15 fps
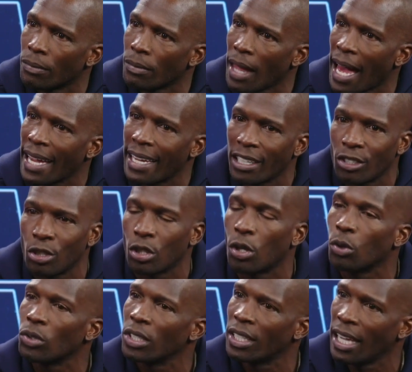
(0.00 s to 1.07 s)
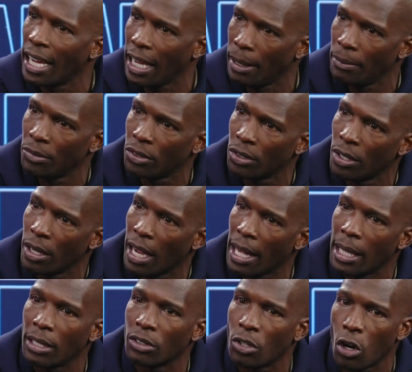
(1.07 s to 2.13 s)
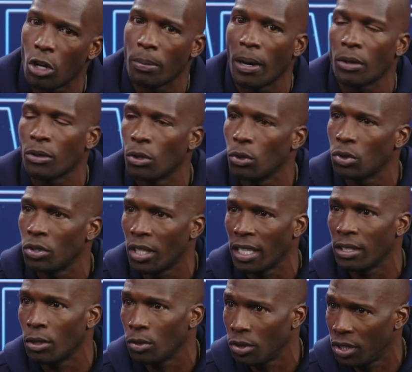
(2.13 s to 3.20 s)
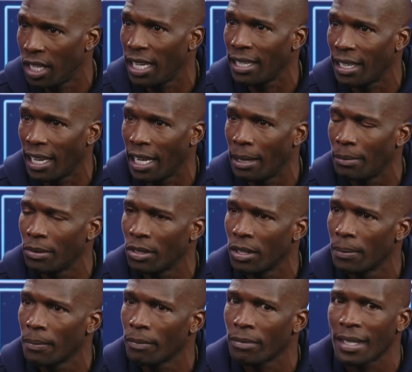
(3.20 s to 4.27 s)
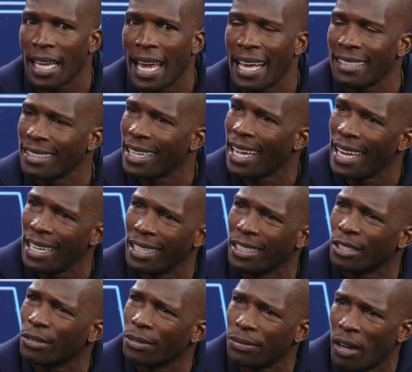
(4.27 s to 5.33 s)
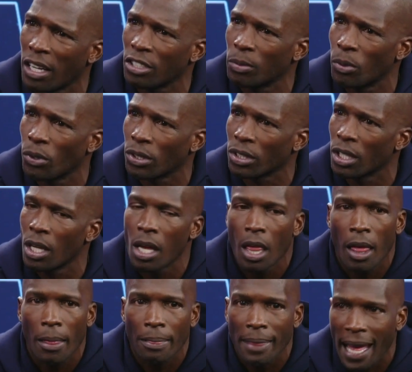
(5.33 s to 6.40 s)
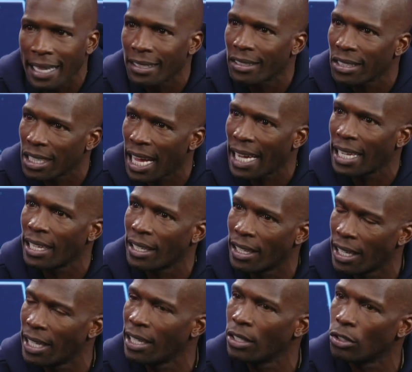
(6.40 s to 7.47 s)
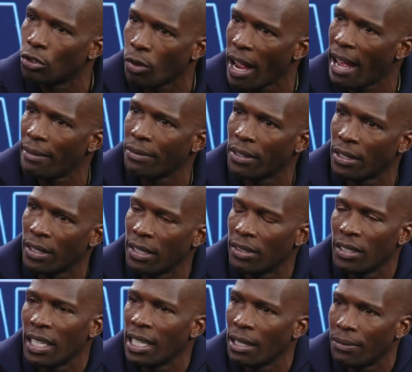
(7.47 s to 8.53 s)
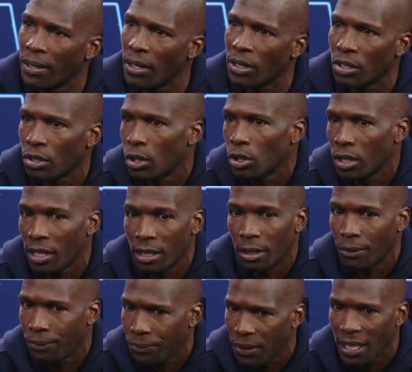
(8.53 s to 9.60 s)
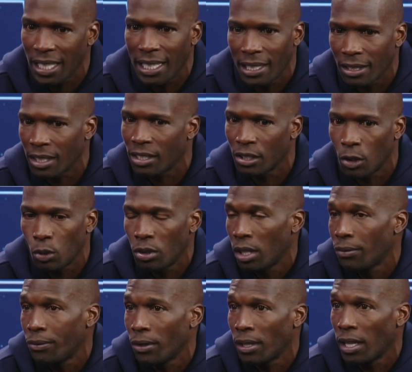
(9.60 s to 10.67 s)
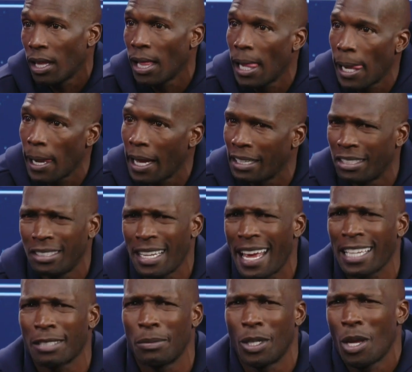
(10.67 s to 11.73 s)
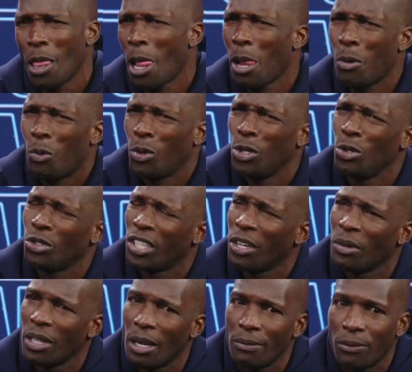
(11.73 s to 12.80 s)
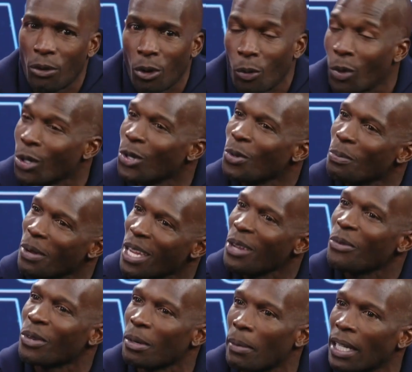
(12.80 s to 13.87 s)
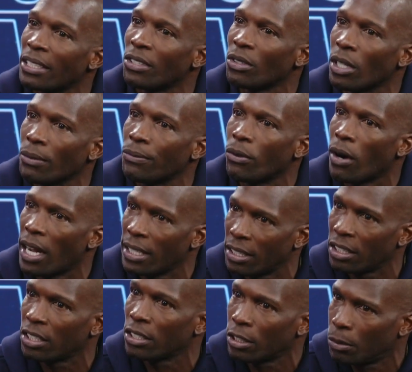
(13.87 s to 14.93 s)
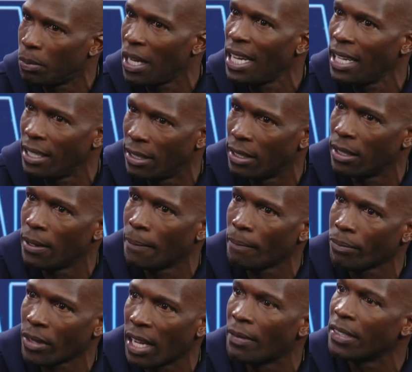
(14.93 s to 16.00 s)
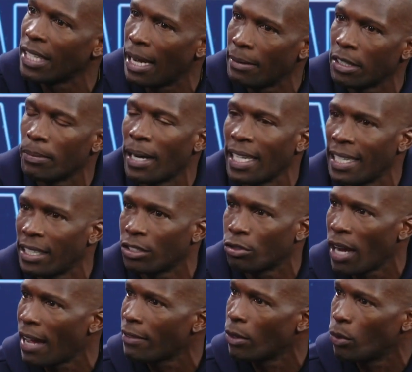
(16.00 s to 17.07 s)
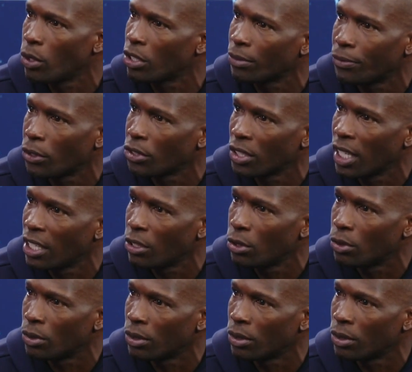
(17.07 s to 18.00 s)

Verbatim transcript: I get to go to games and then talk about those games as an analyst for Fox Sports. That's like getting drafted into the NFL. The feeling is no different. And she's asking me, what are you tearing up for? What do you mean, what am I tearing up for? I just explained. Every time somebody gets drafted, what's the first thing they do?